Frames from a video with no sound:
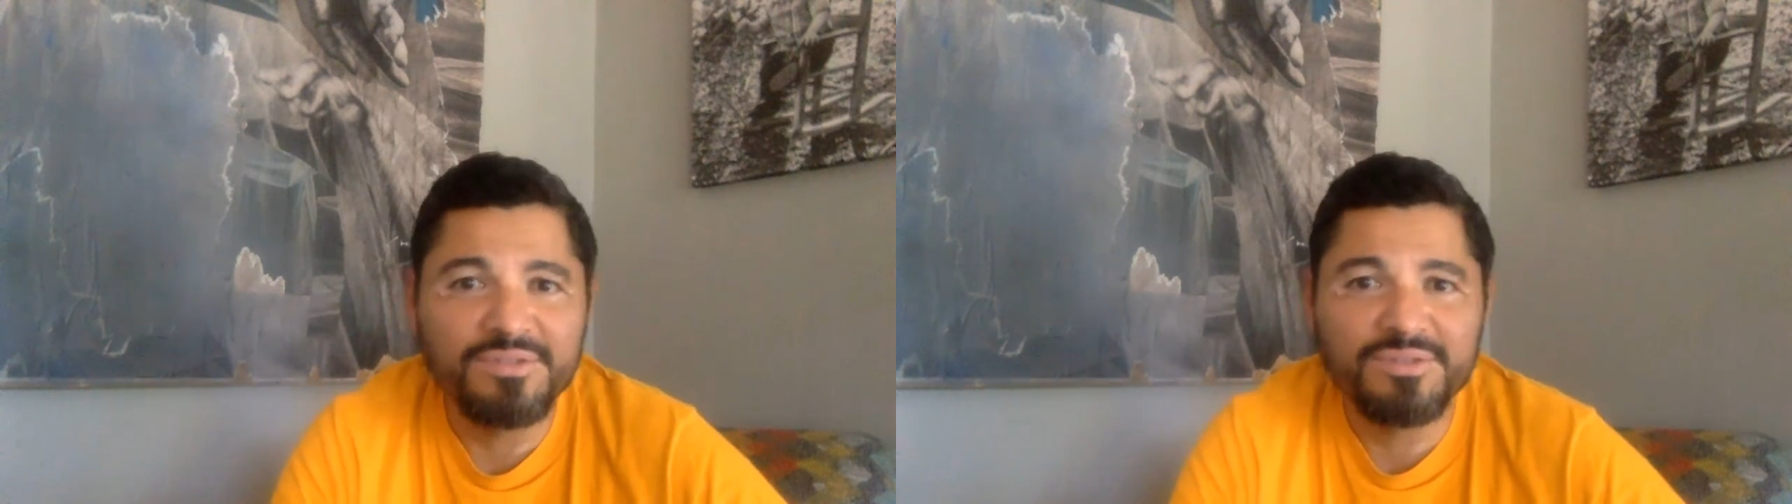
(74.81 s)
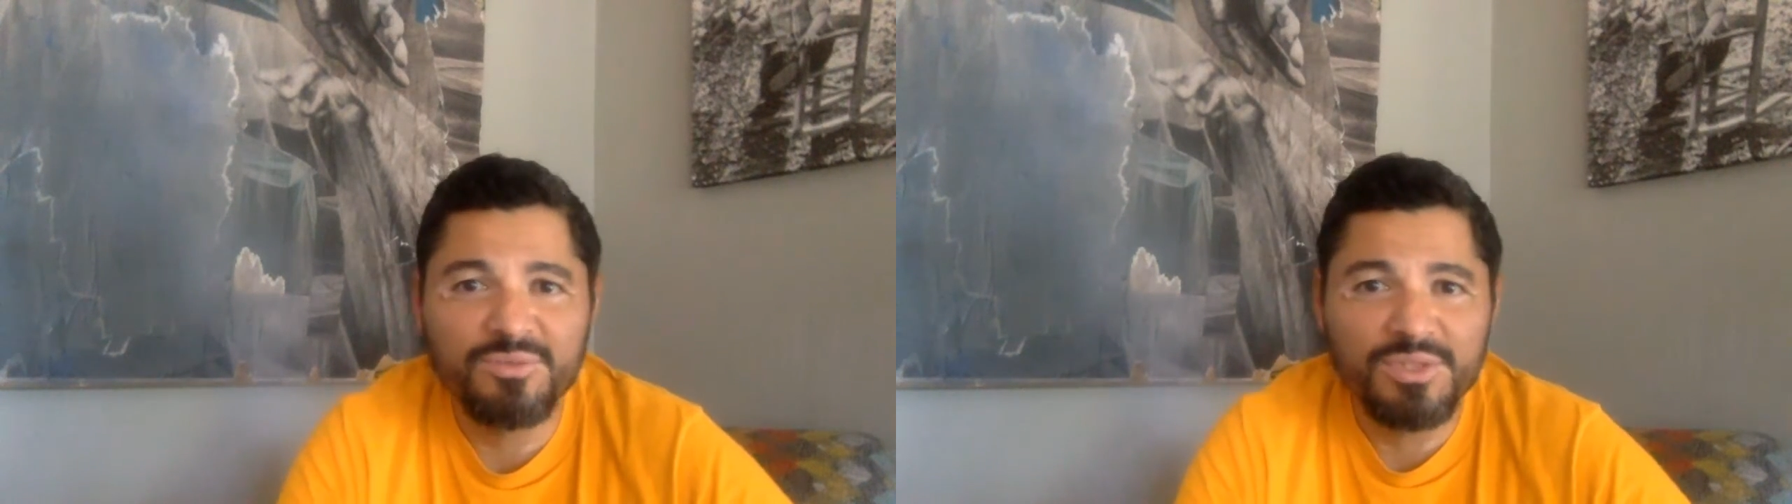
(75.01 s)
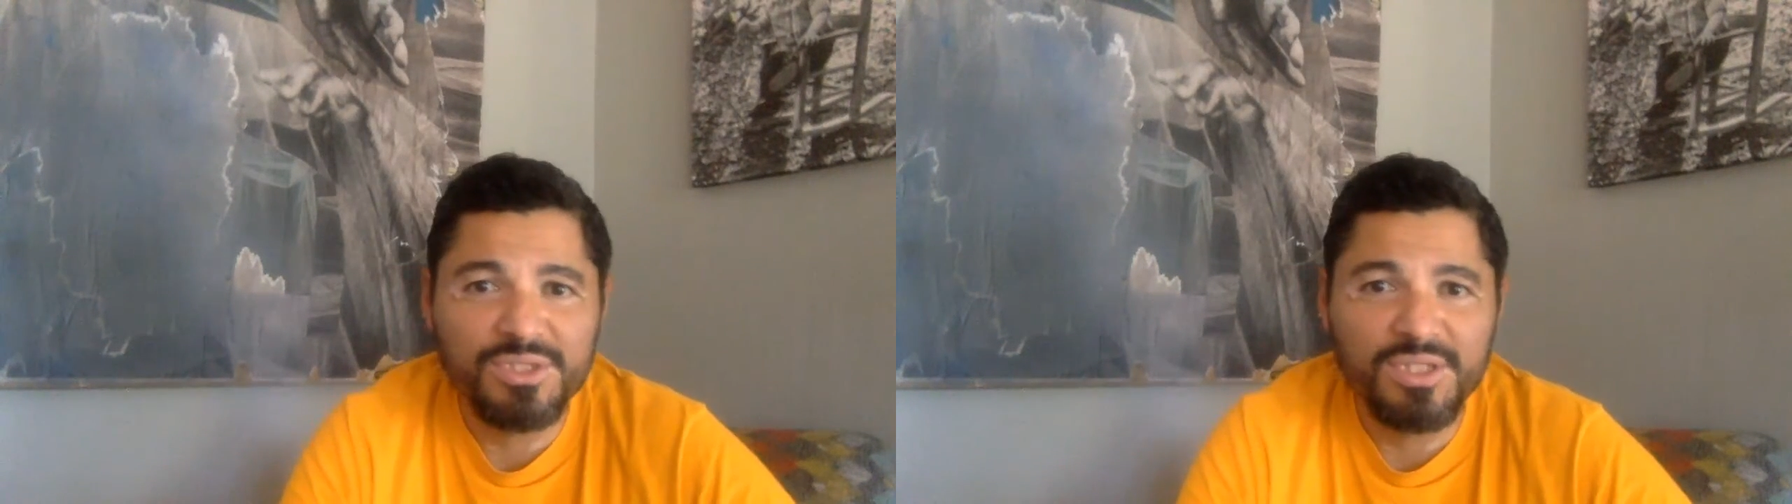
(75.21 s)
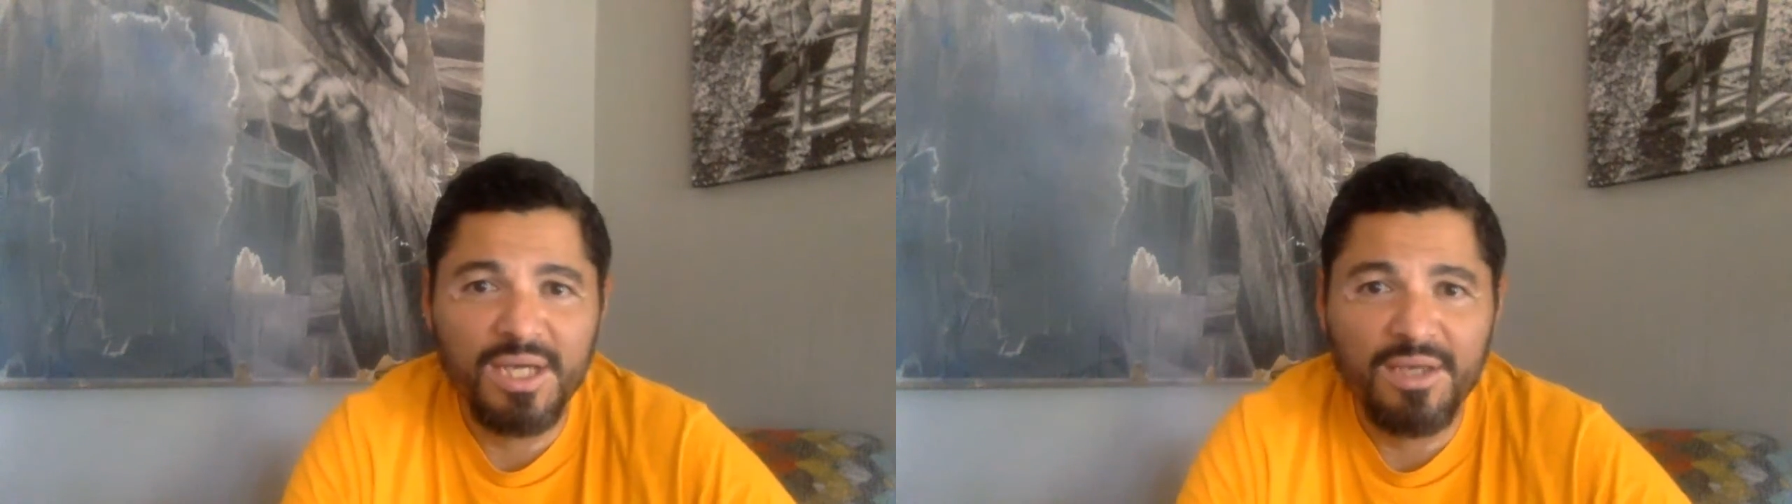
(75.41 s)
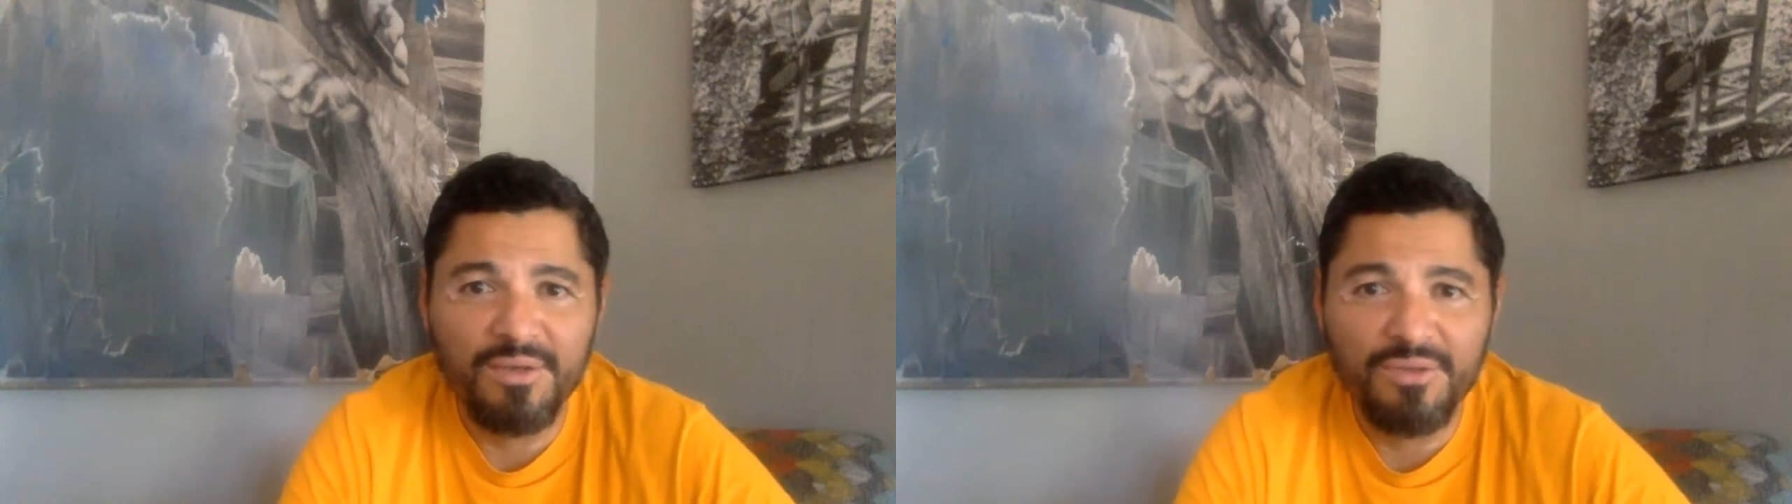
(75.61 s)
You switch
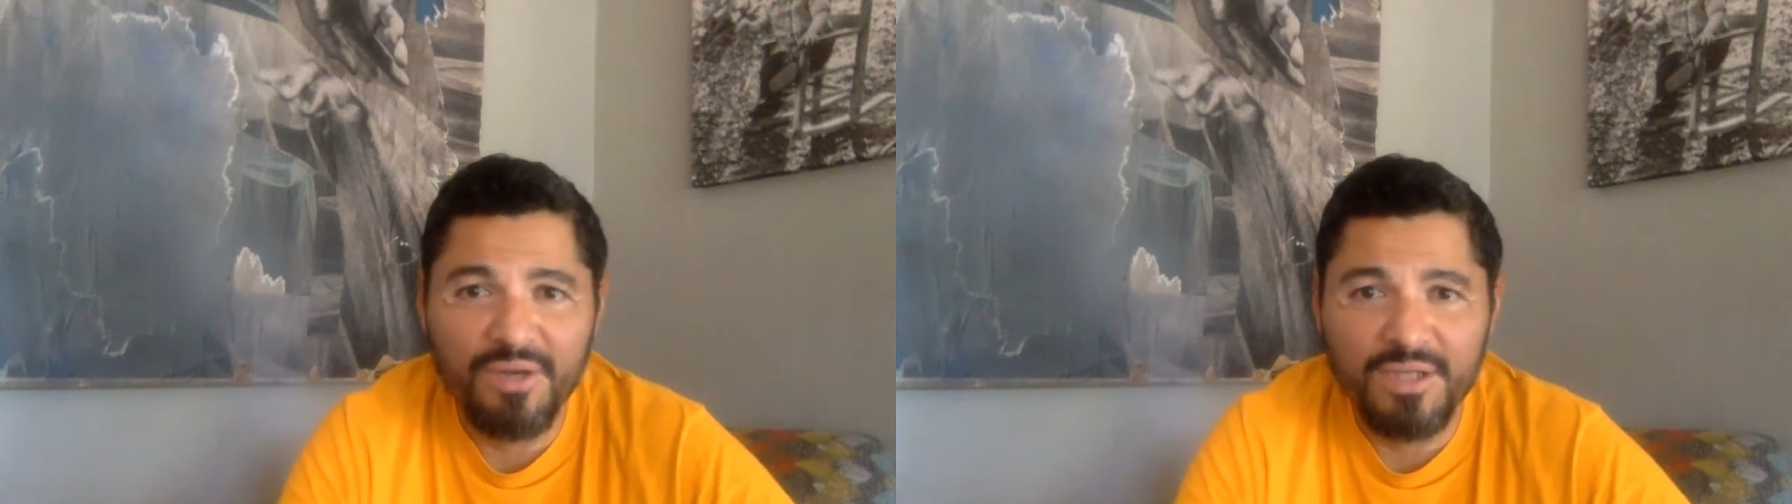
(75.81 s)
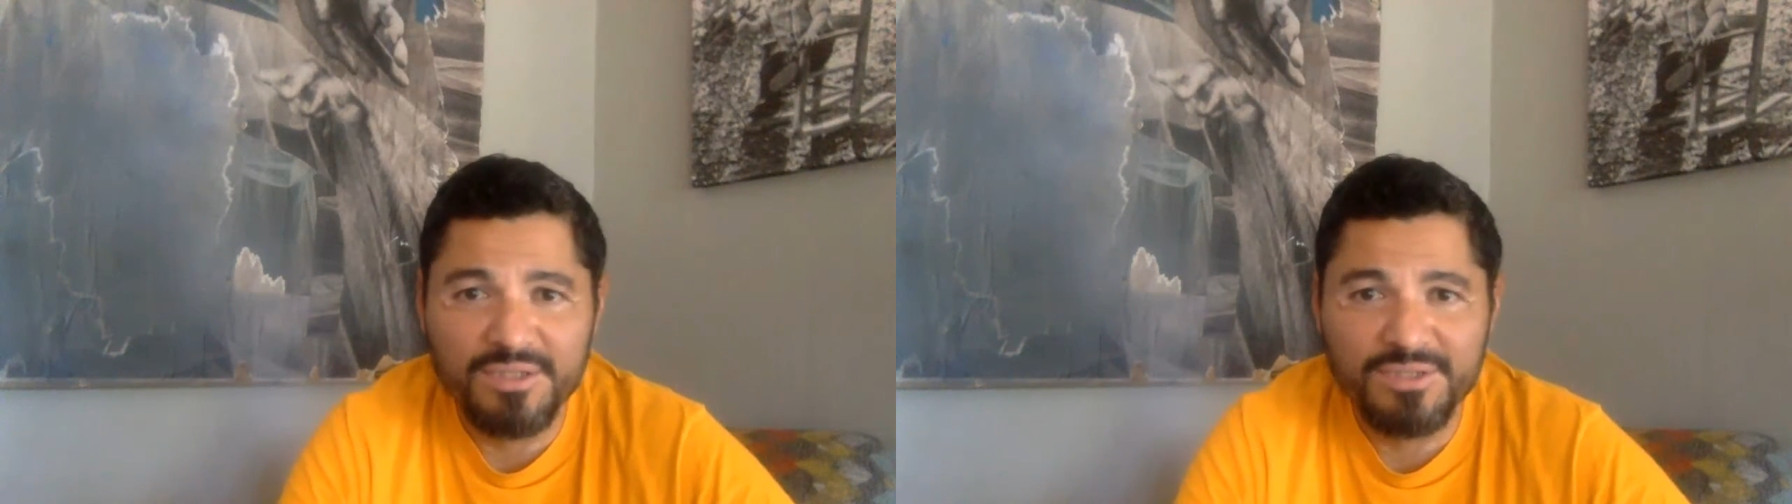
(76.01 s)
your thoughts.